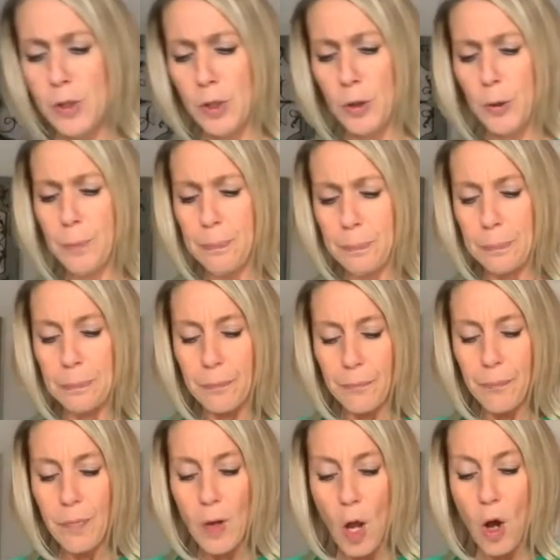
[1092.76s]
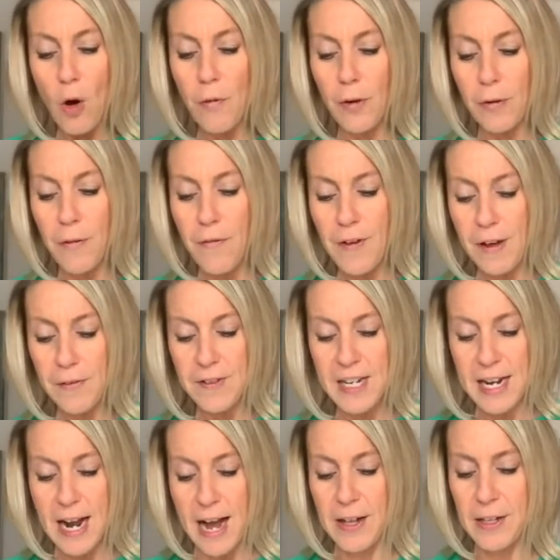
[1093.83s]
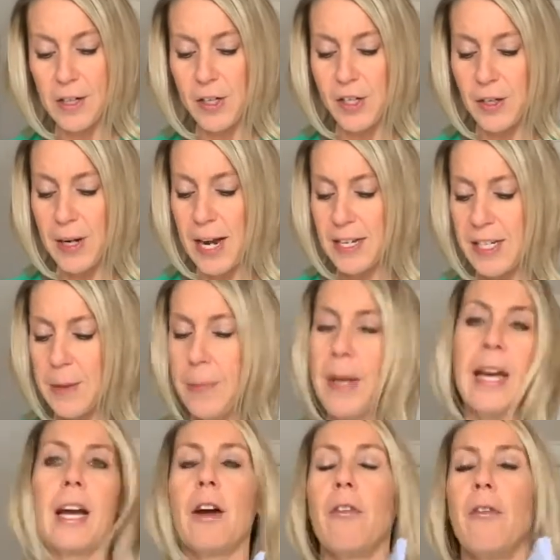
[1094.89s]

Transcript: to over fifty dollars, you got to pick